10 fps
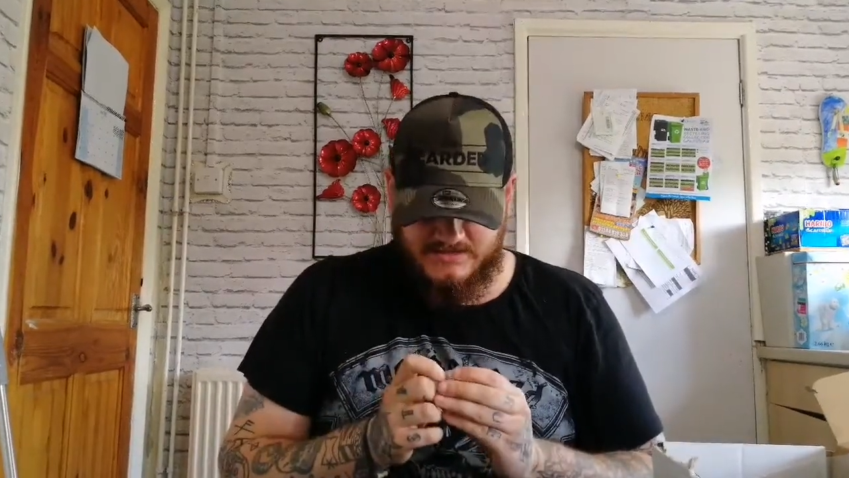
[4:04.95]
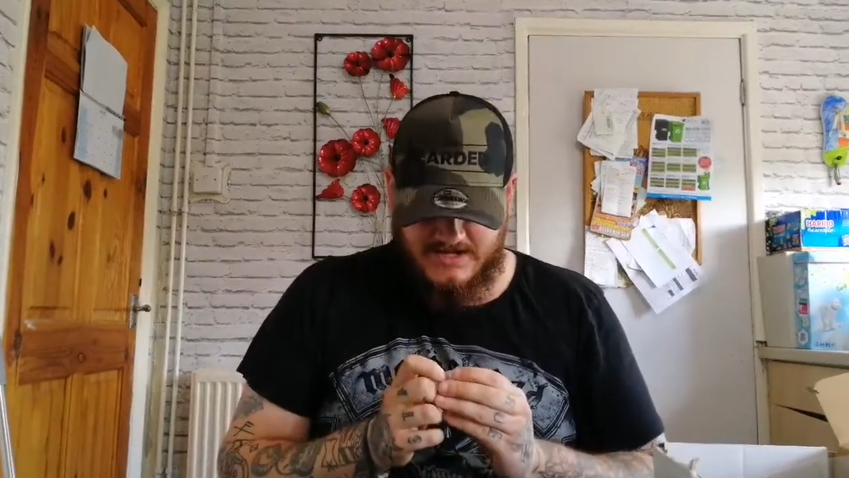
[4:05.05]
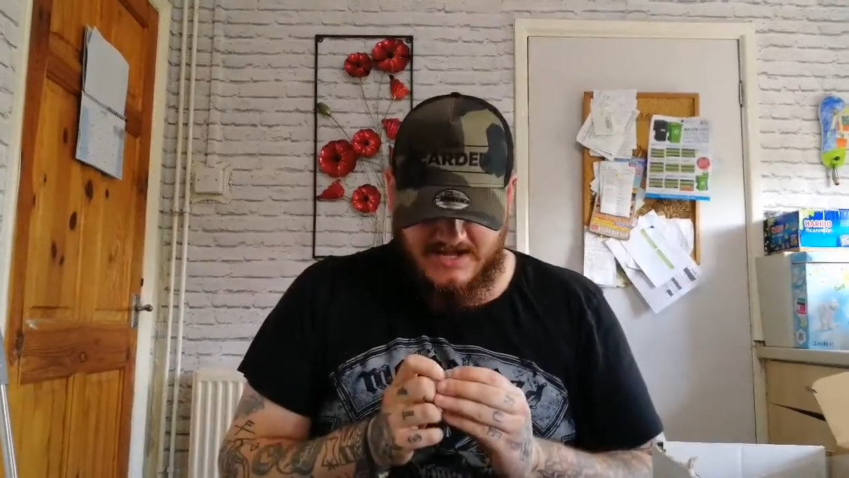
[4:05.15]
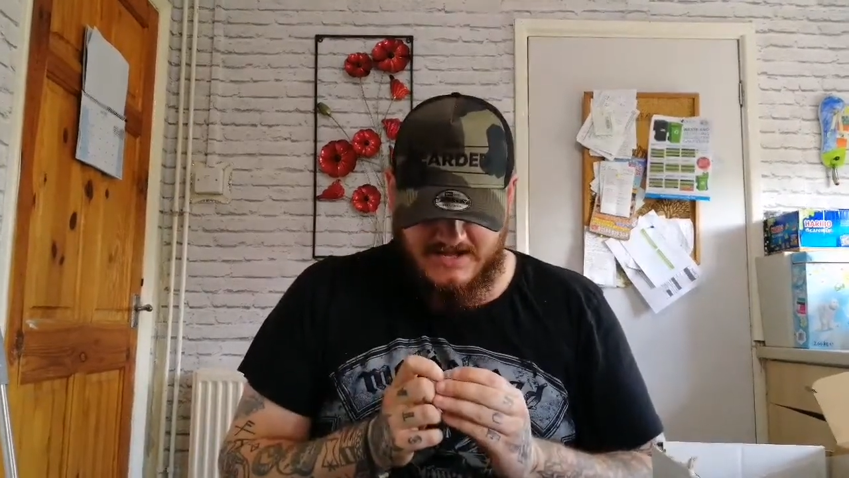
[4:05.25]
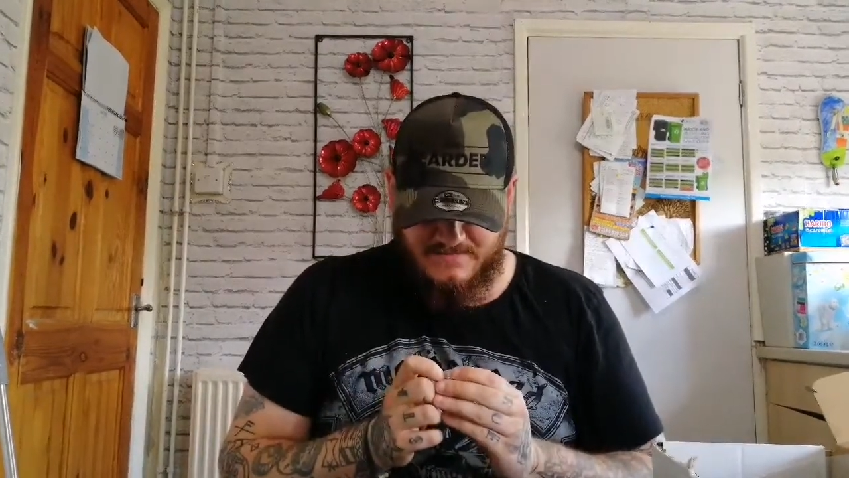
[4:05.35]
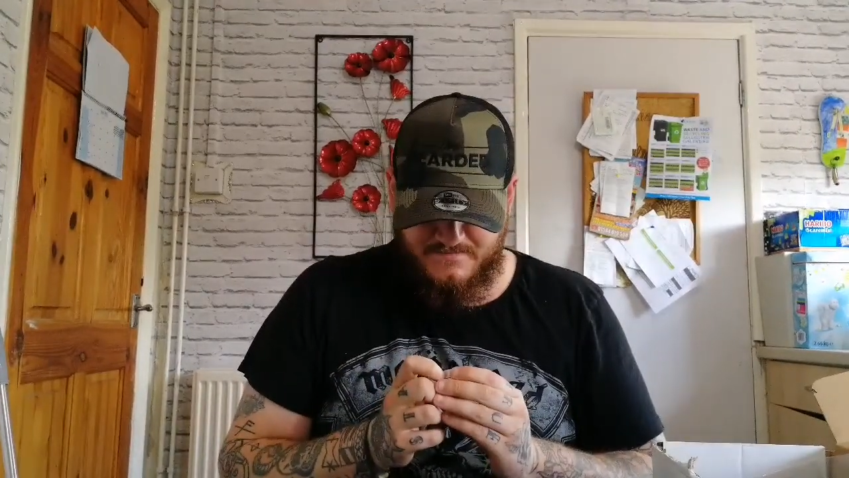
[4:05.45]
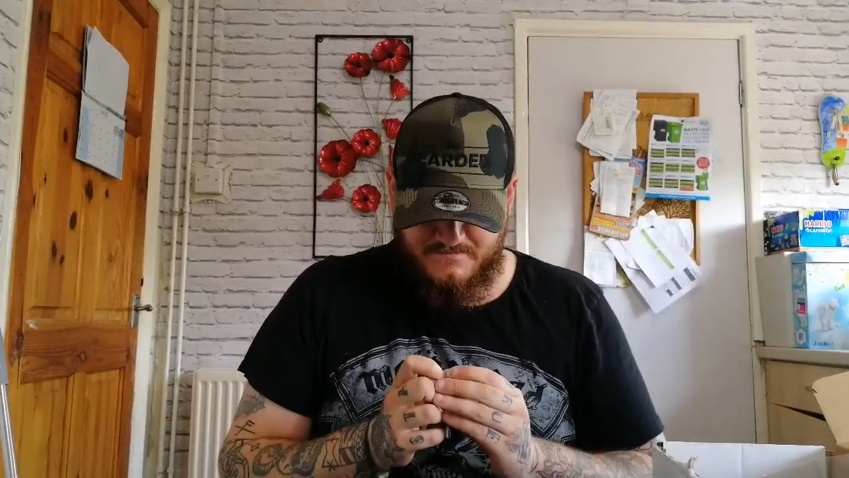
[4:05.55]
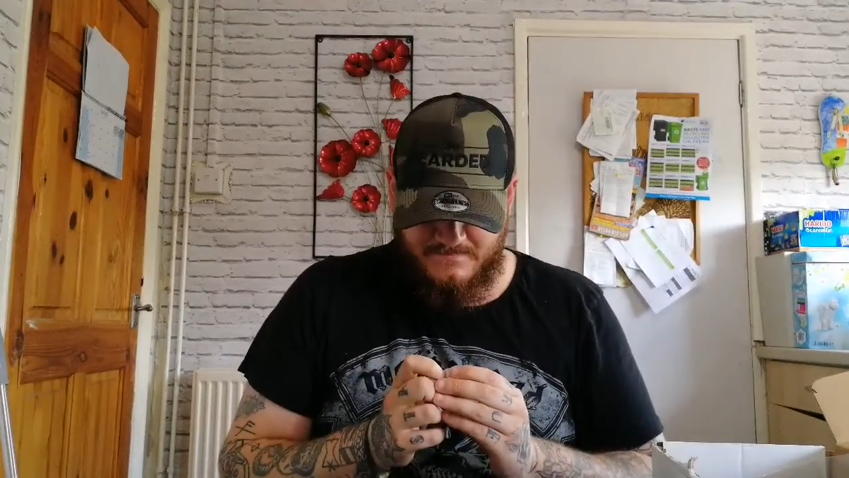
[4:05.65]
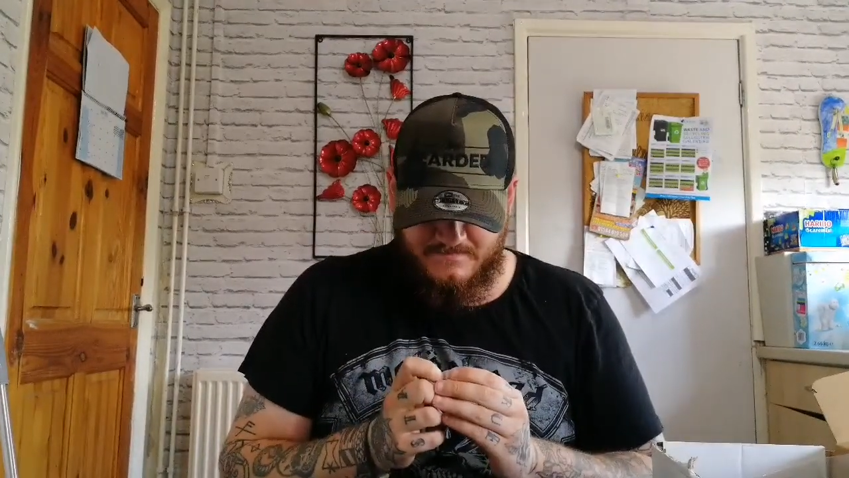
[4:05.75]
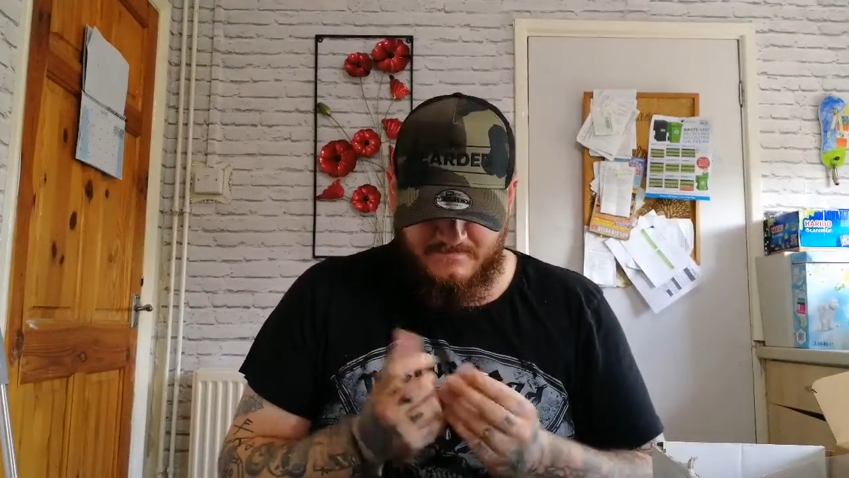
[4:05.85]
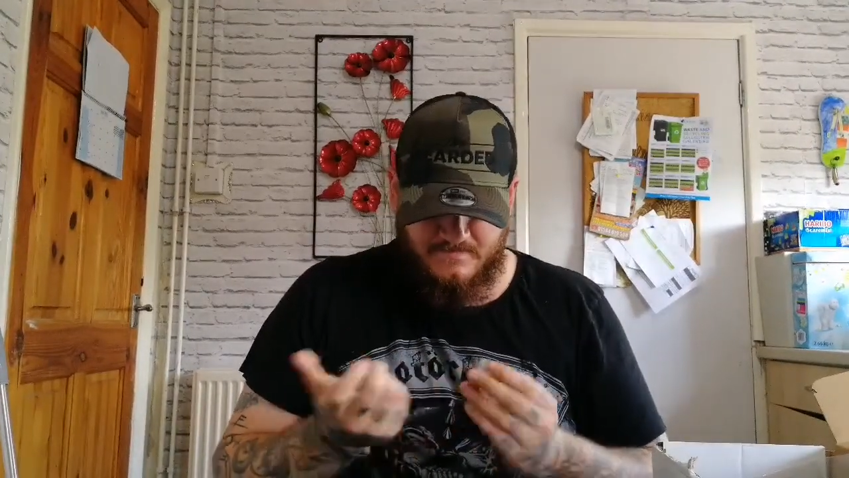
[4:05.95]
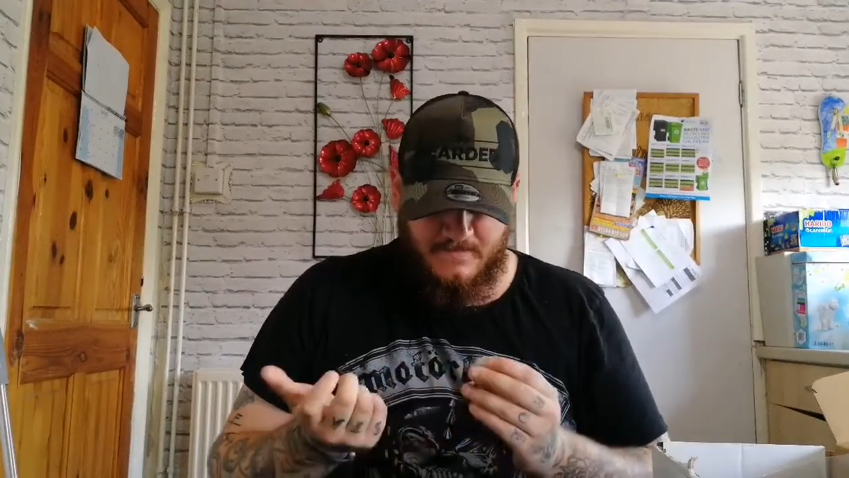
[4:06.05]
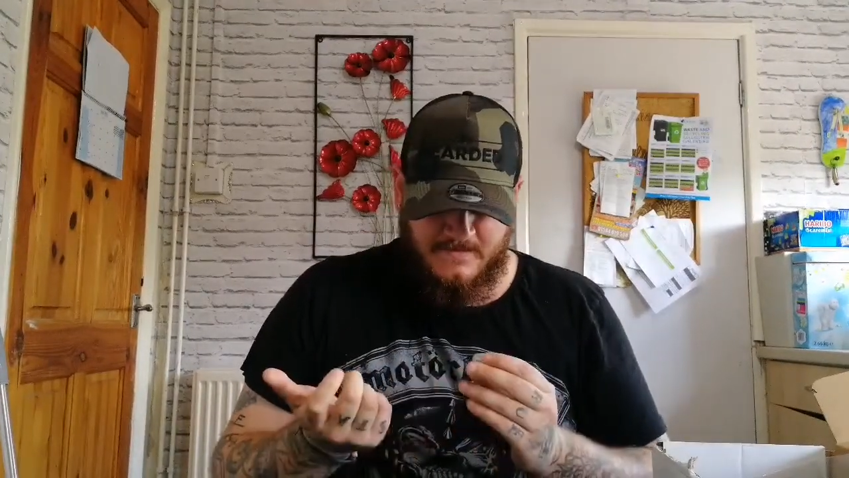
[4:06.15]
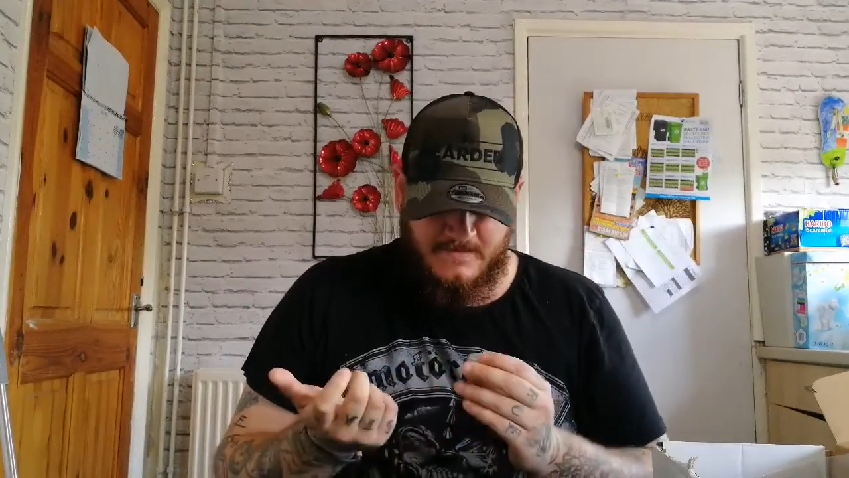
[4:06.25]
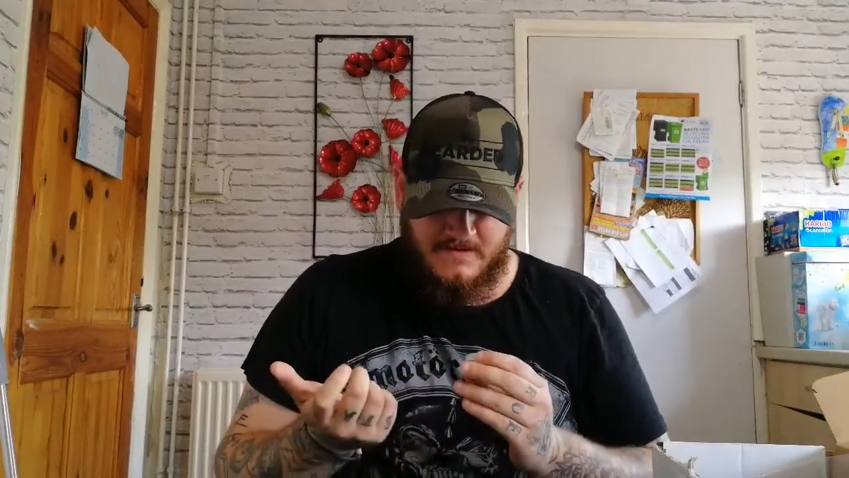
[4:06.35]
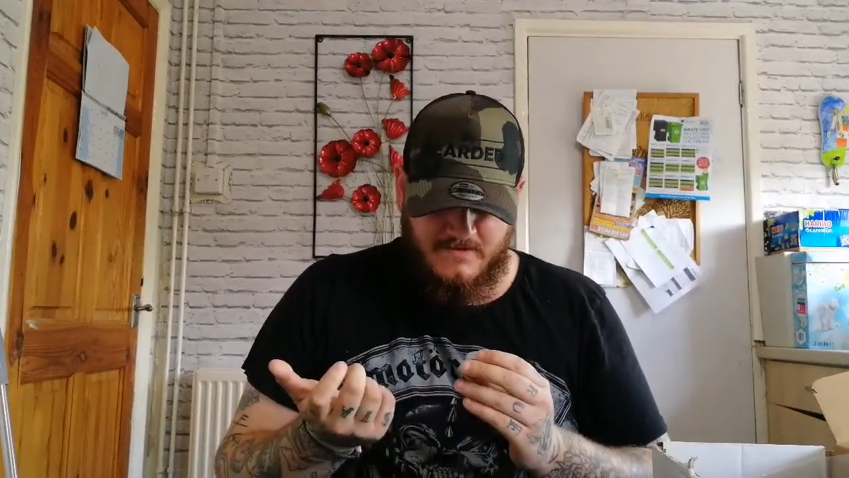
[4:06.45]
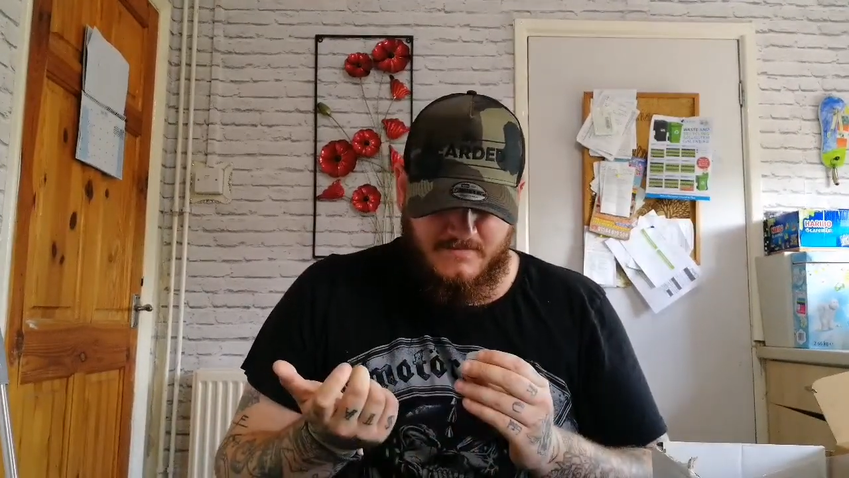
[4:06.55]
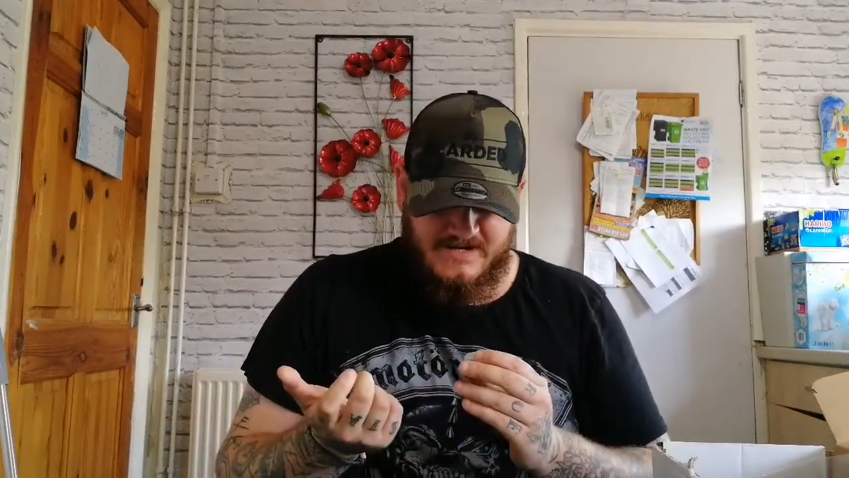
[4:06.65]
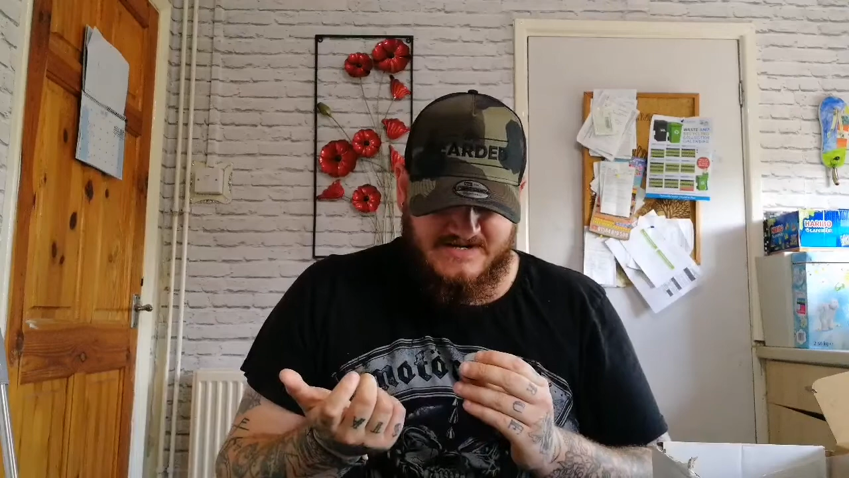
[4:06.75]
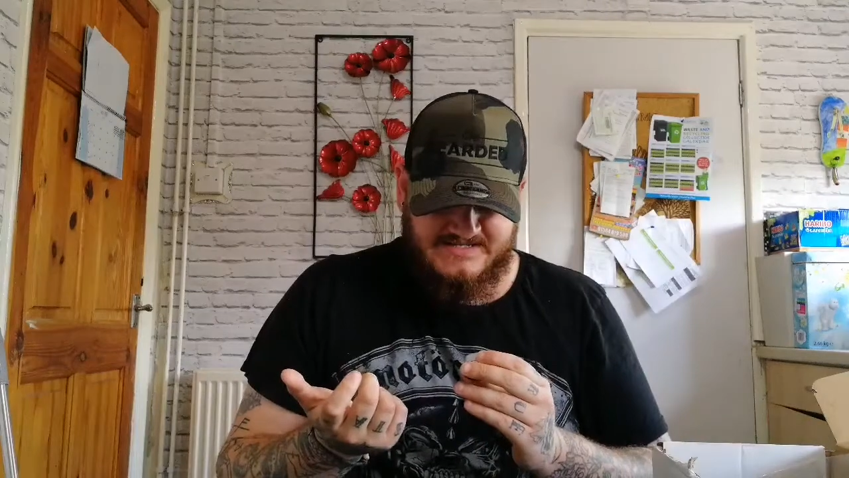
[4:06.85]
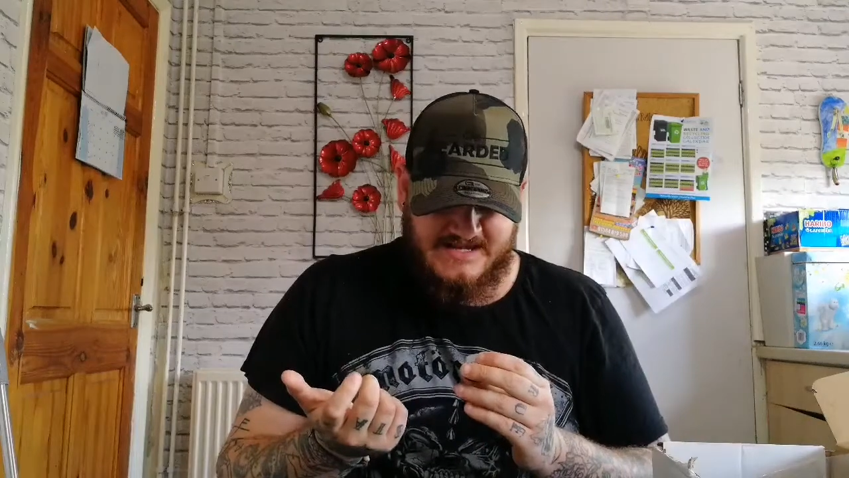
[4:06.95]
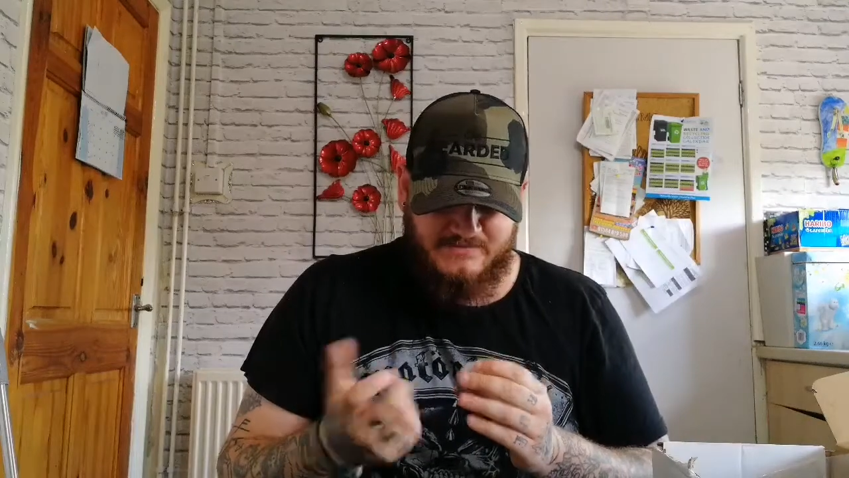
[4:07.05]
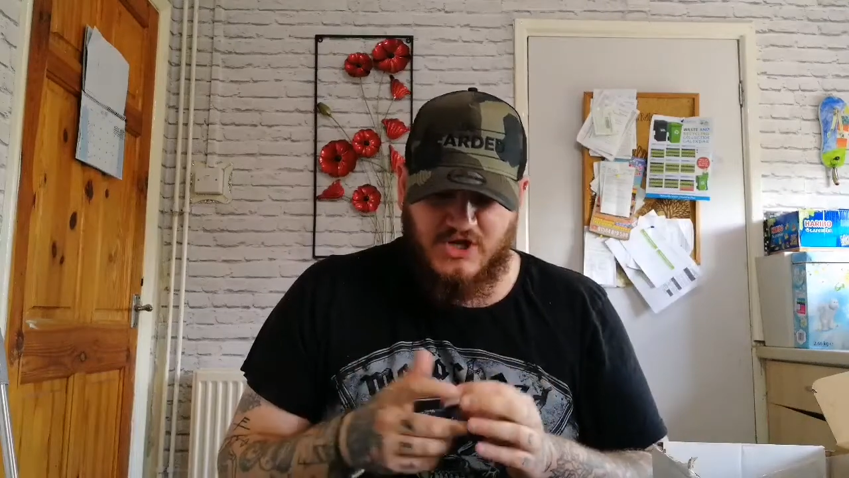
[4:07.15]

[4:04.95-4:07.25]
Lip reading: But at the same